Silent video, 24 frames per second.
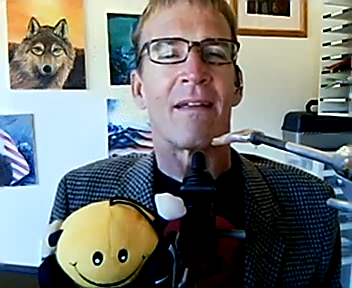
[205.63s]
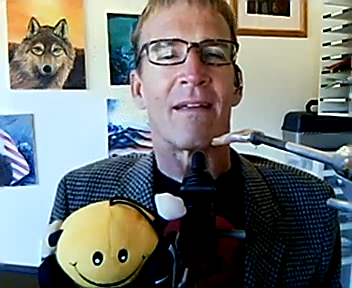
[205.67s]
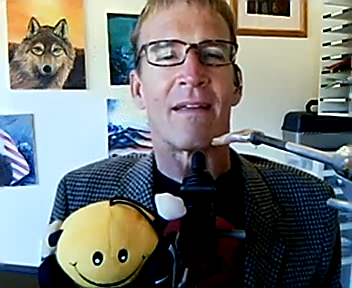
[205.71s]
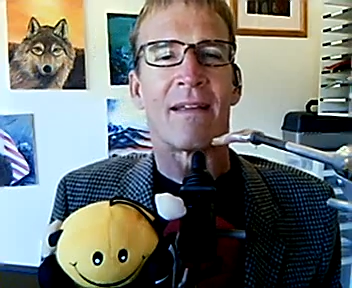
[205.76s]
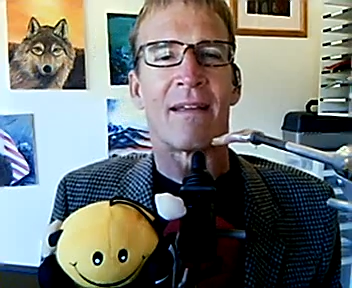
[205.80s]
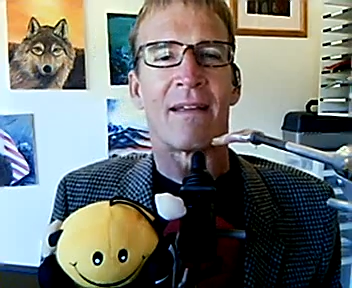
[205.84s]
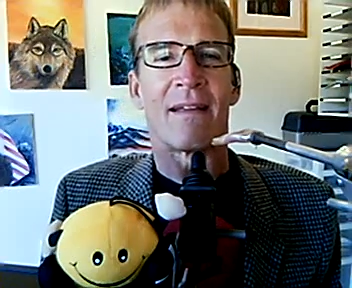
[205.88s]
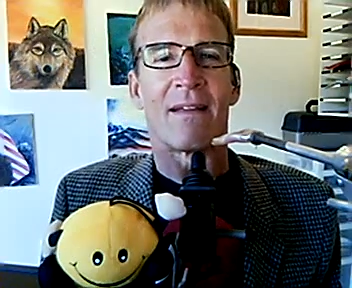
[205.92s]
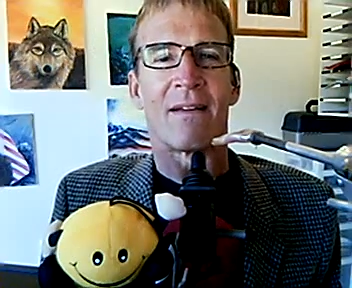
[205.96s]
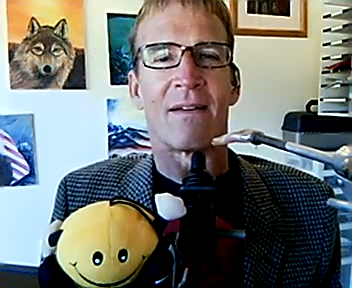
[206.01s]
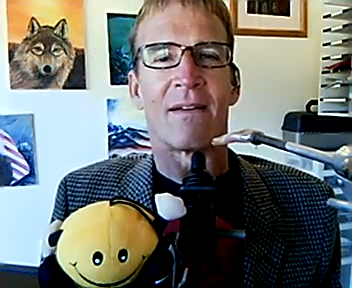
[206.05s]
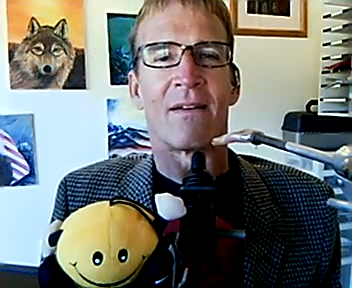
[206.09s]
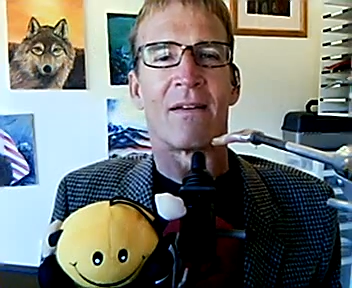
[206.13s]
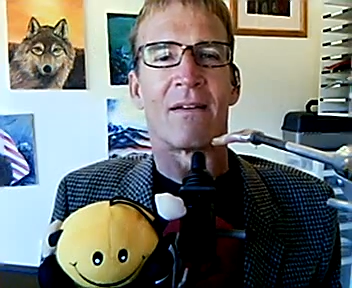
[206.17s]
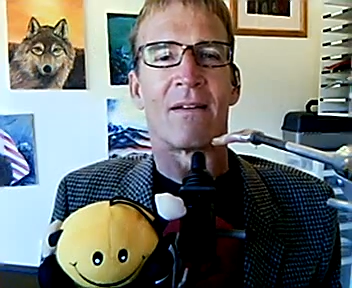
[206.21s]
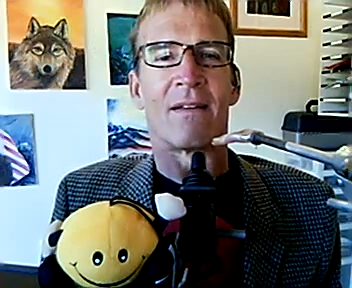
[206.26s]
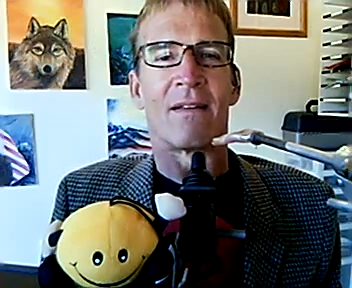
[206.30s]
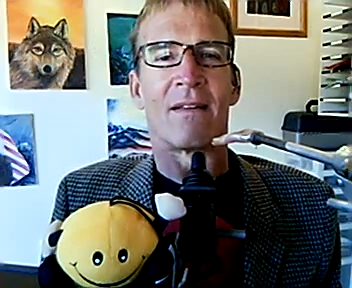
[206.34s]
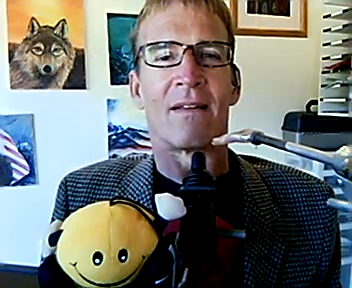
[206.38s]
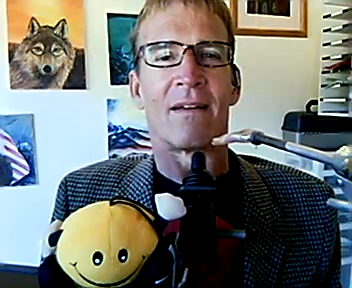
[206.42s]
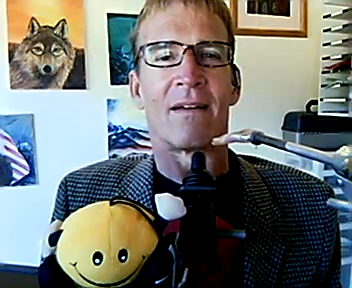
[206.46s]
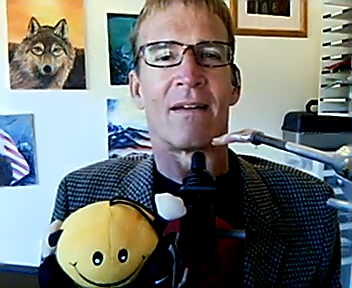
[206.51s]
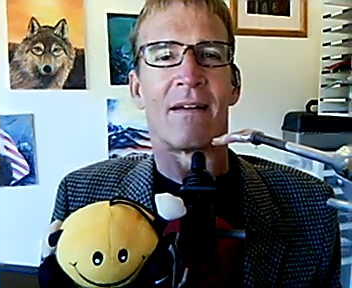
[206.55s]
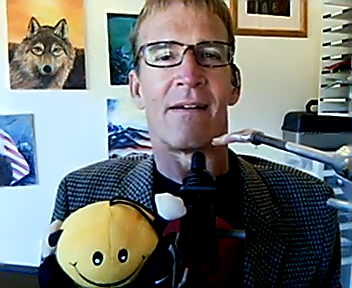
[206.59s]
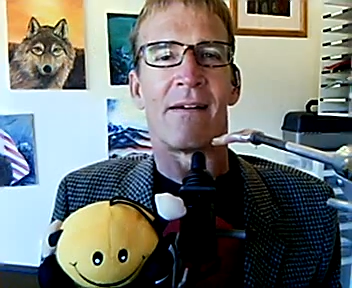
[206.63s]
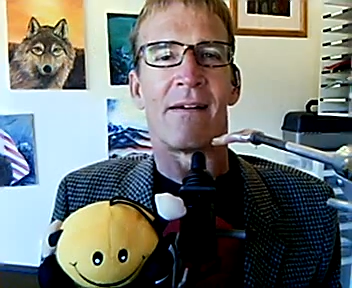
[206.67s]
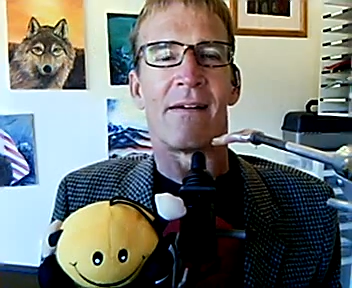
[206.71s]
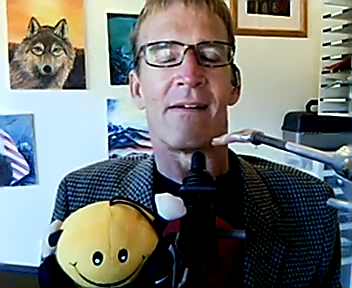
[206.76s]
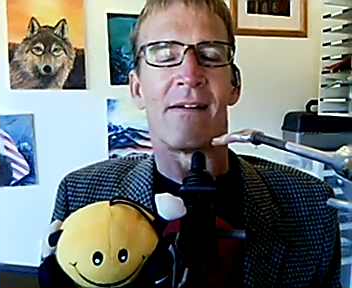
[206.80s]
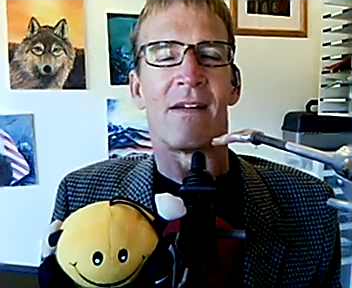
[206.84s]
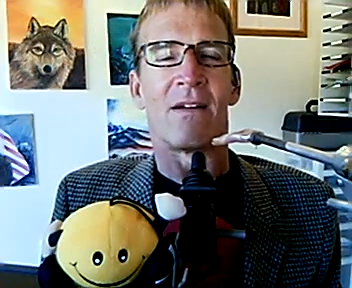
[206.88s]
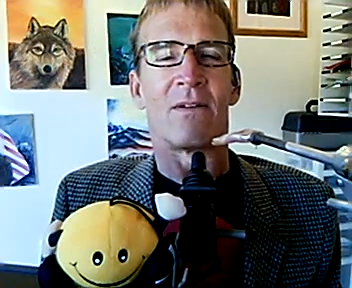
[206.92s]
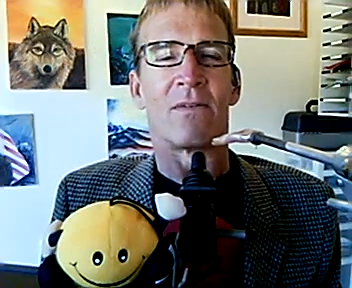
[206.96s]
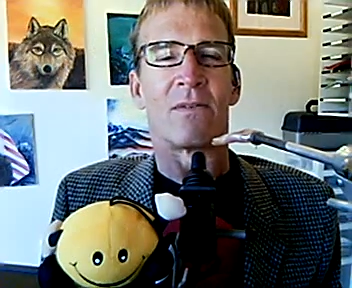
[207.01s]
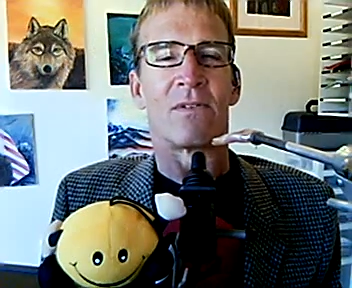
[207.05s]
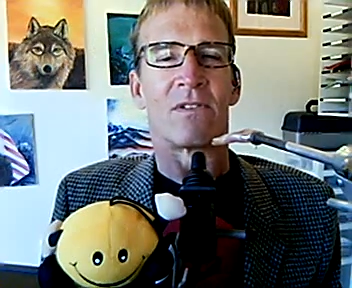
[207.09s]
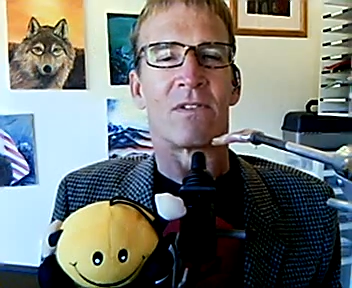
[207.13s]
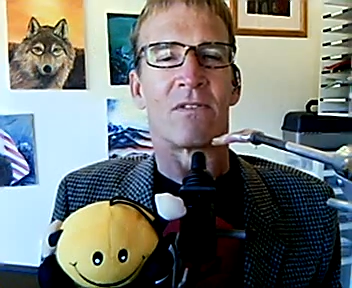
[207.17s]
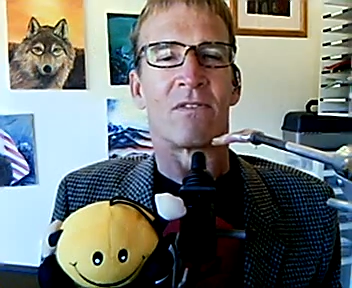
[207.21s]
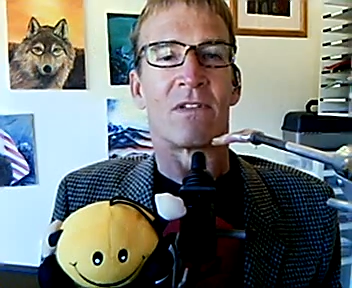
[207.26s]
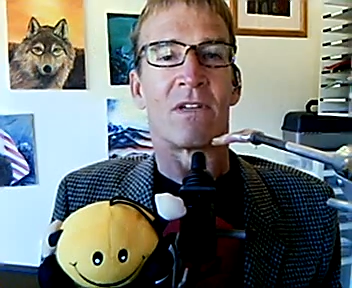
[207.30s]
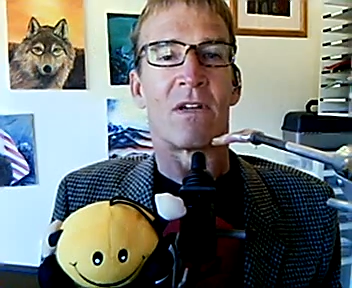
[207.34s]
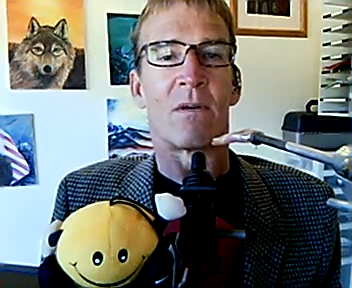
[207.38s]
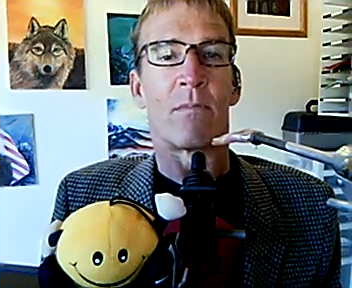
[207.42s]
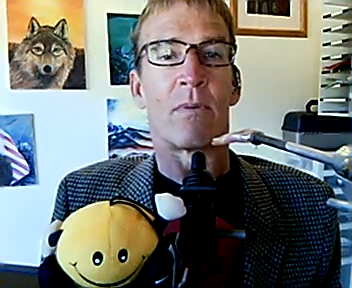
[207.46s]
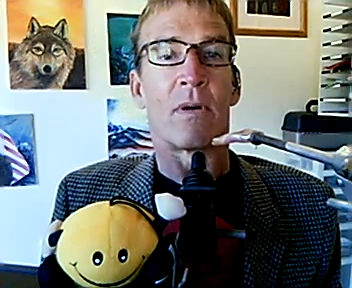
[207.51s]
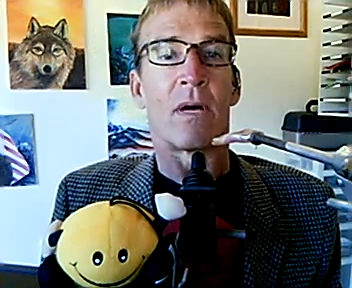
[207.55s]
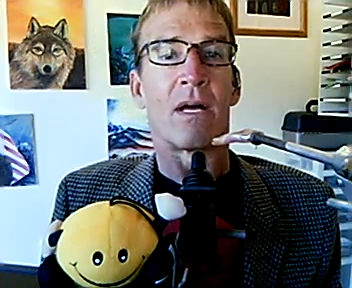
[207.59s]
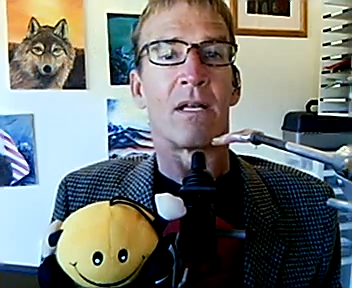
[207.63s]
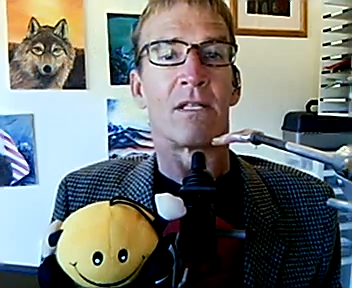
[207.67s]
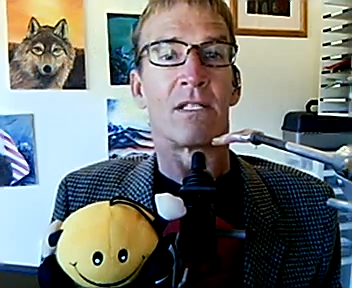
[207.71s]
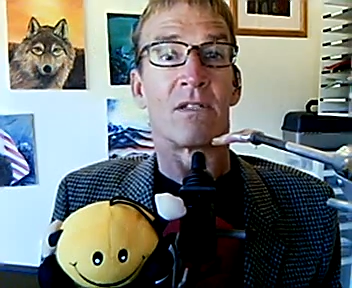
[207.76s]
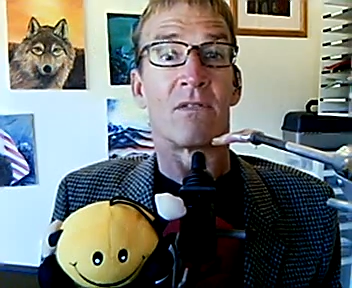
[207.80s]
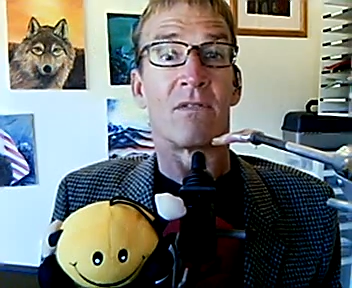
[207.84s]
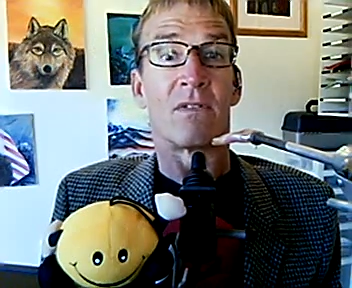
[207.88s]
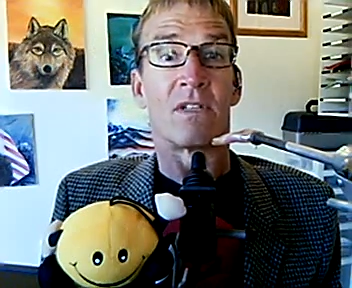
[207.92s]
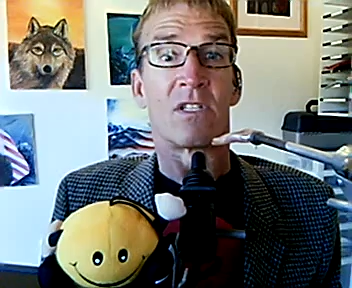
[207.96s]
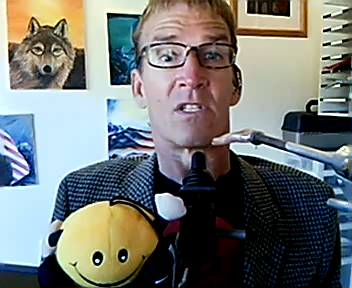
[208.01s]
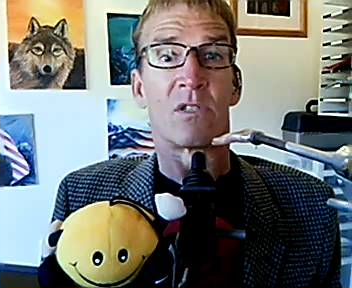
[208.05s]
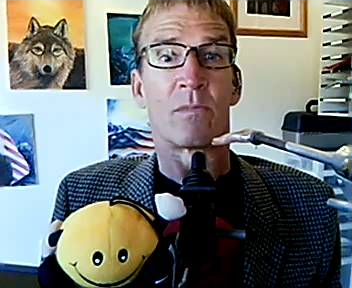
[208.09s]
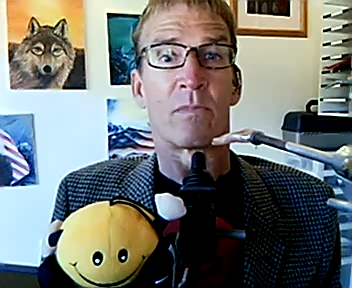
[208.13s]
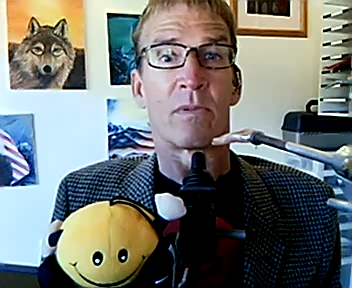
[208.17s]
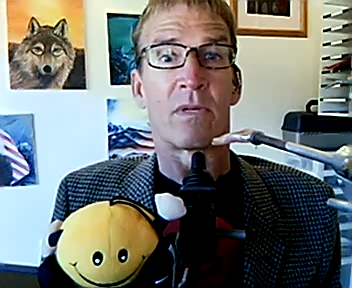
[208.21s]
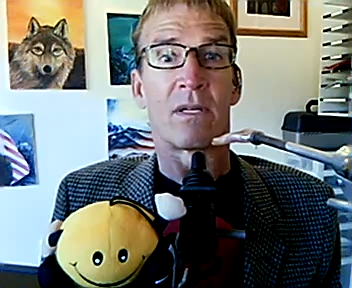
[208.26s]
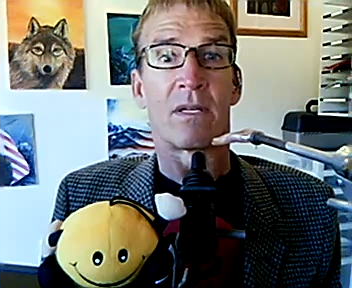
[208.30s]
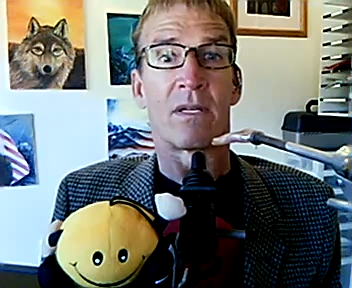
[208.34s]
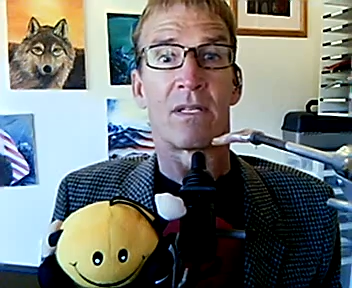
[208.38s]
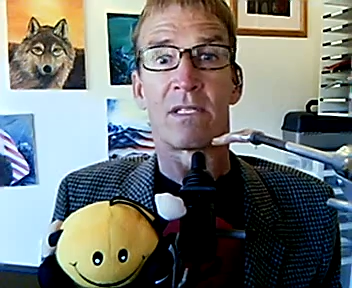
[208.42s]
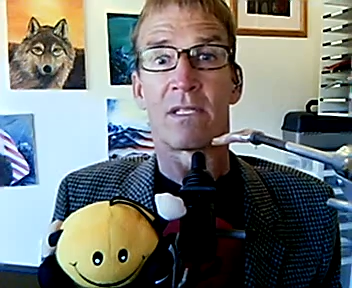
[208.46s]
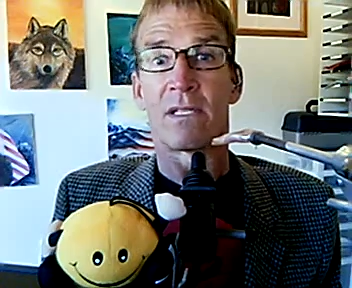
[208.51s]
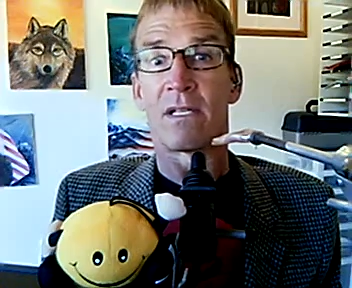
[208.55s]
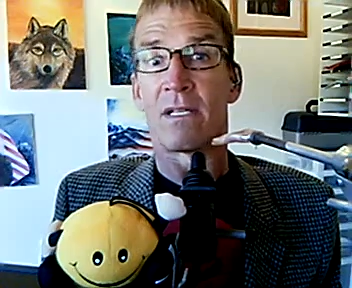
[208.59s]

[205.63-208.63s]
and it was a very positive experience.